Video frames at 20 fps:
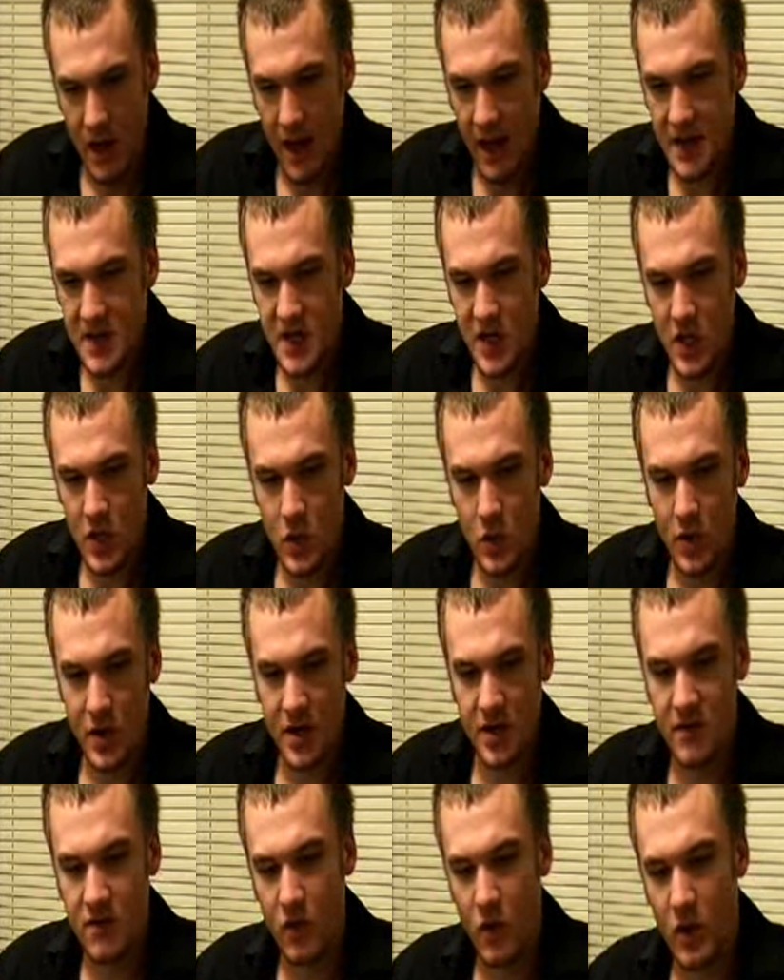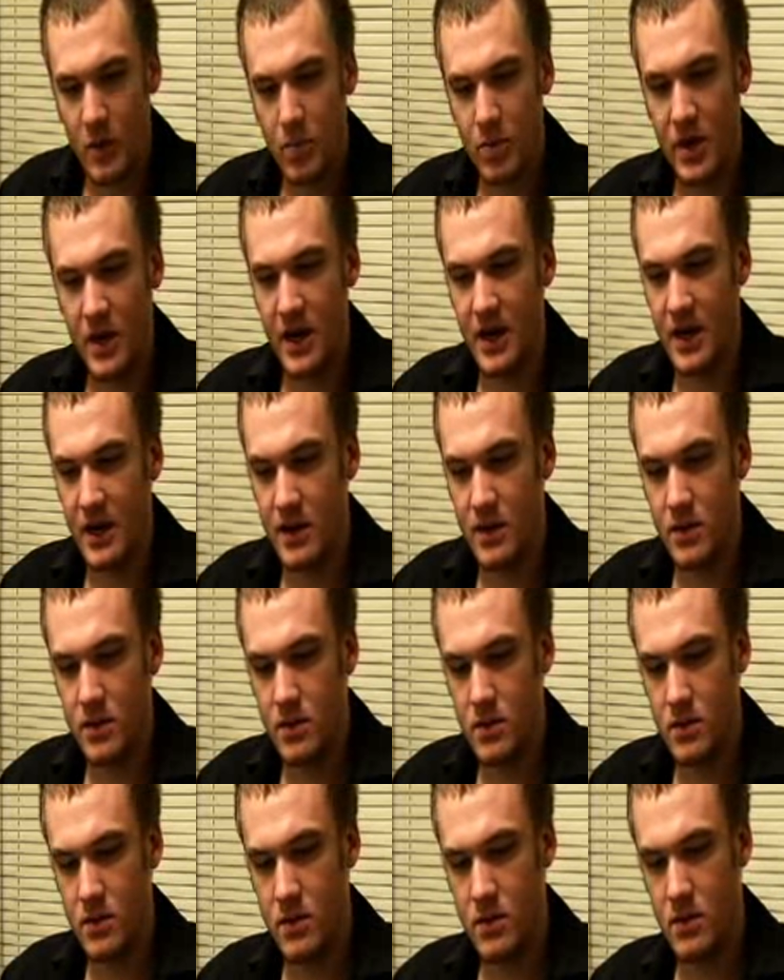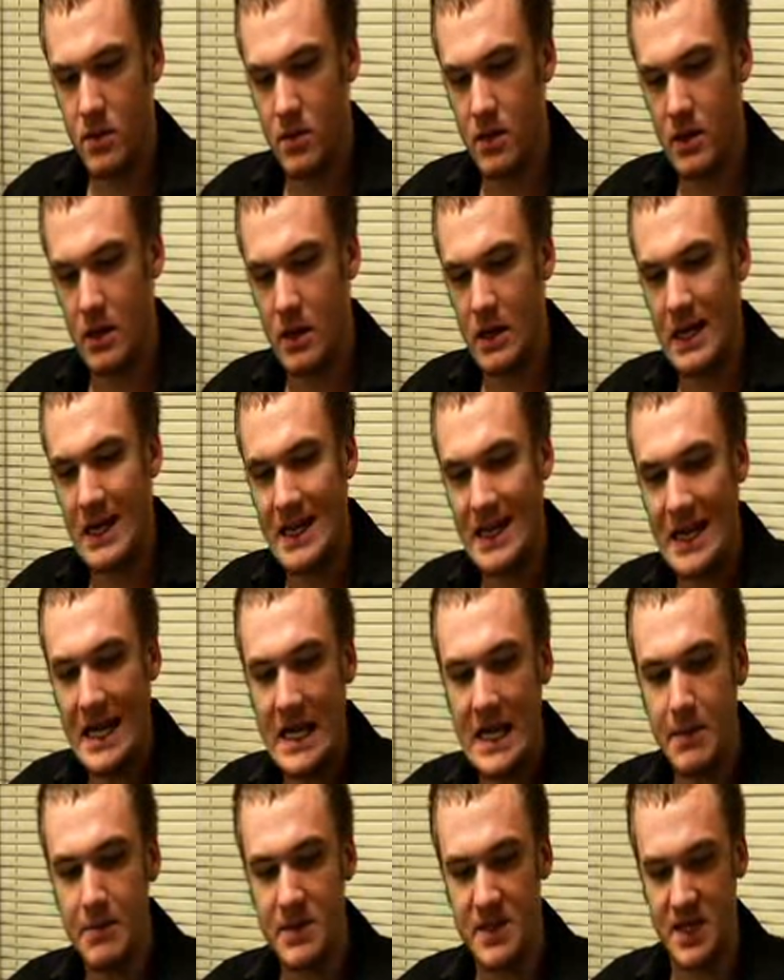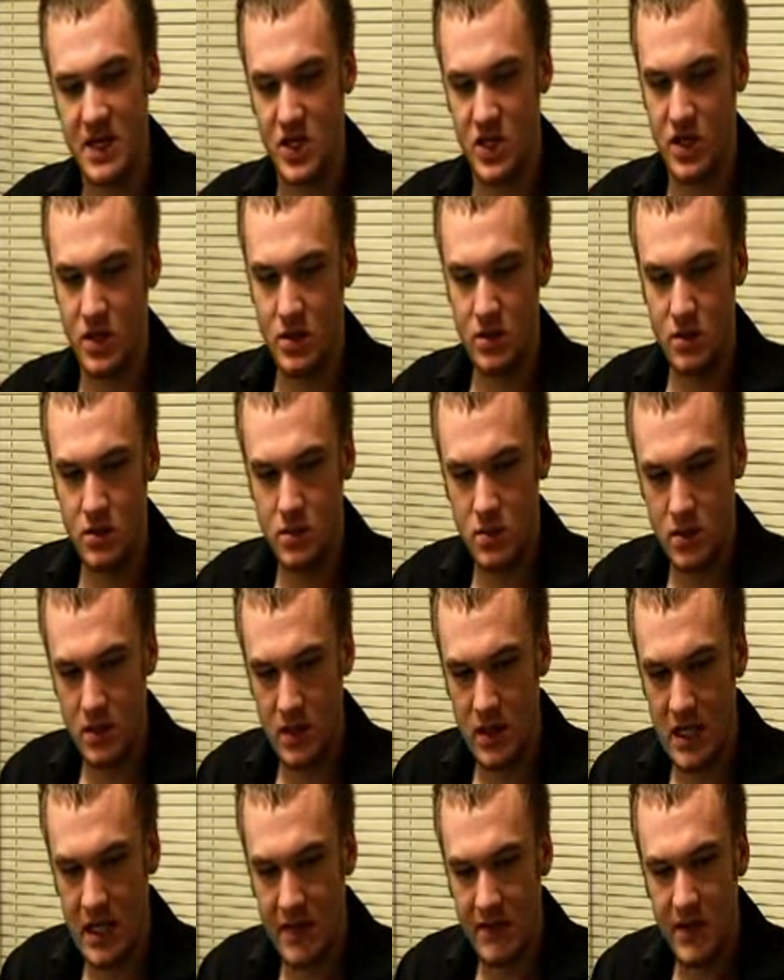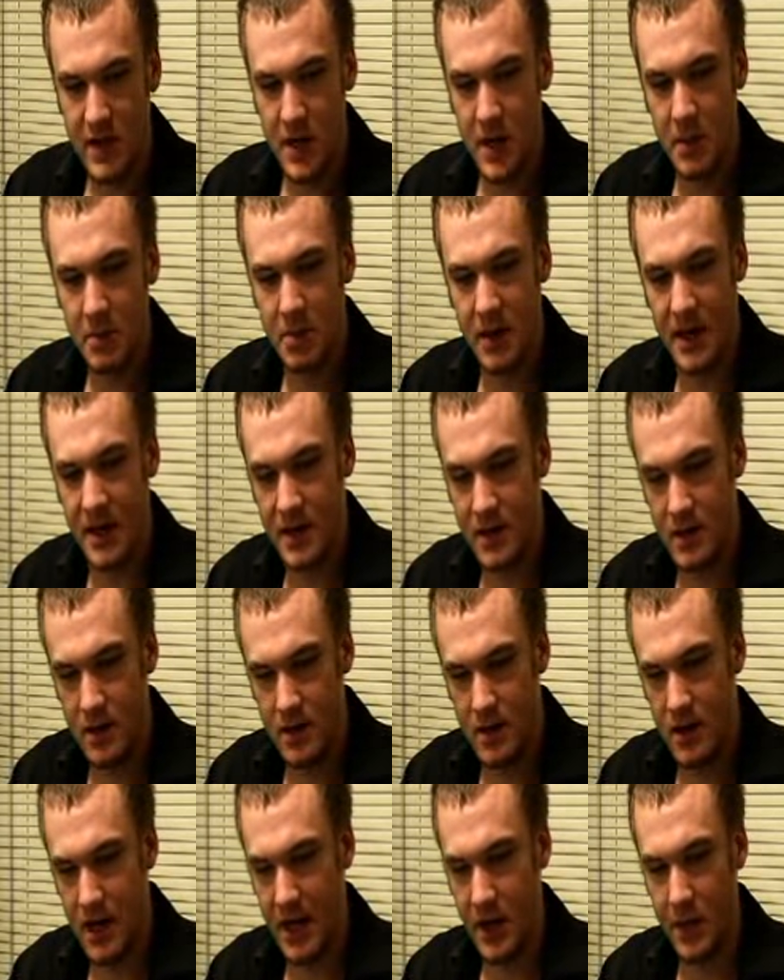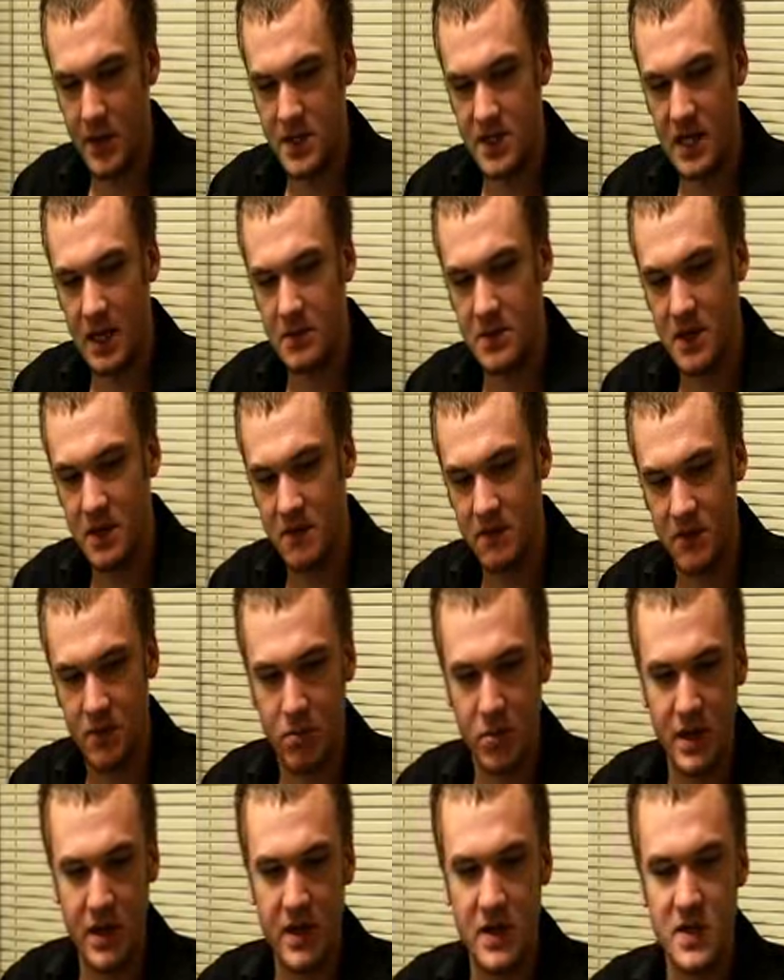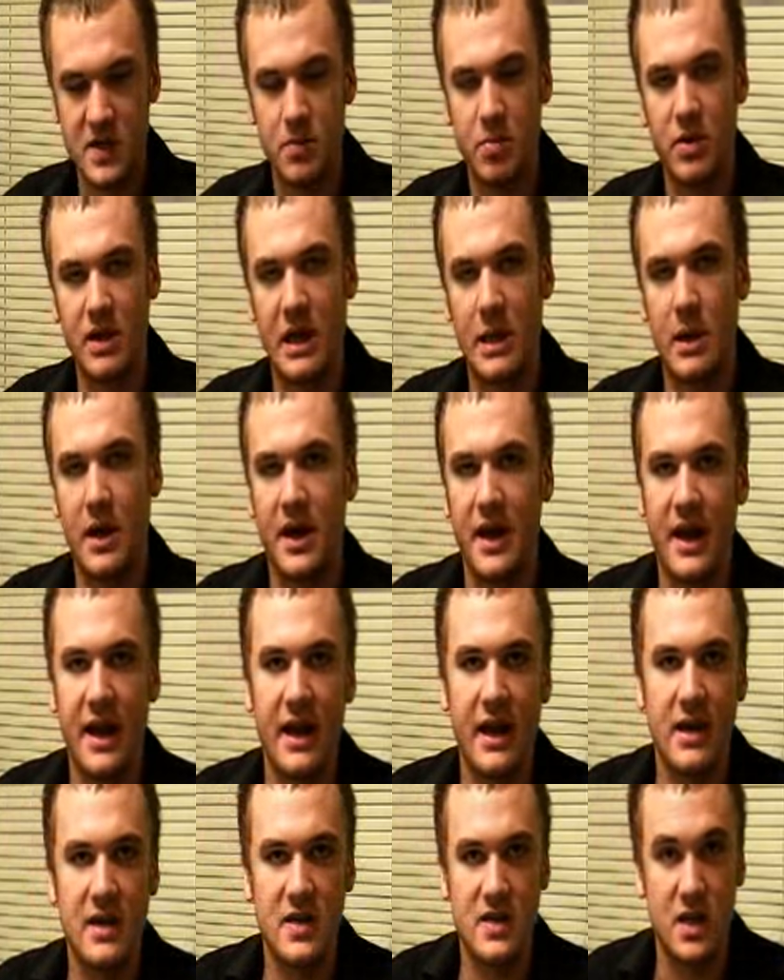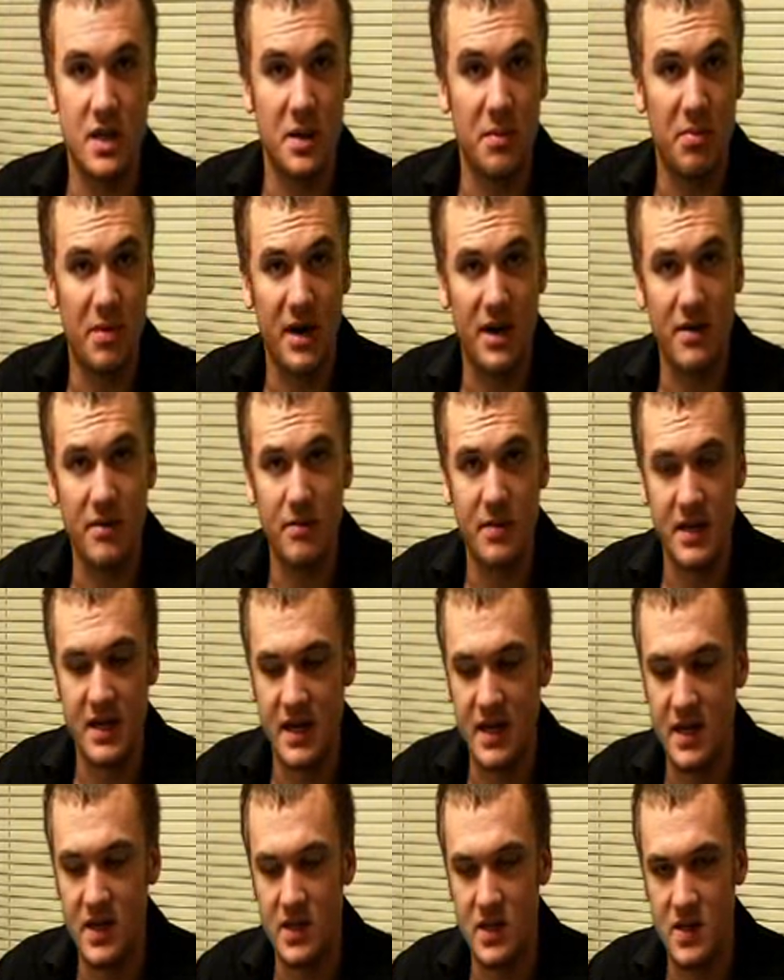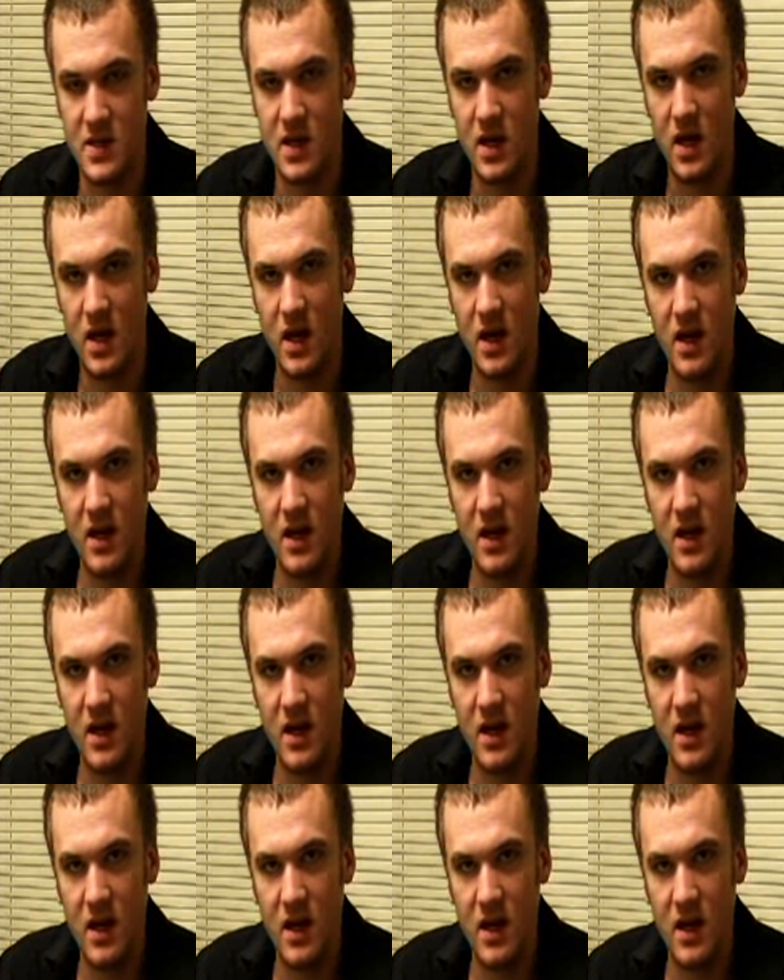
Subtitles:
Hands that you want to avoid playing in any position, even on the button. I know it's tempting for players to play a lot of hands on the button because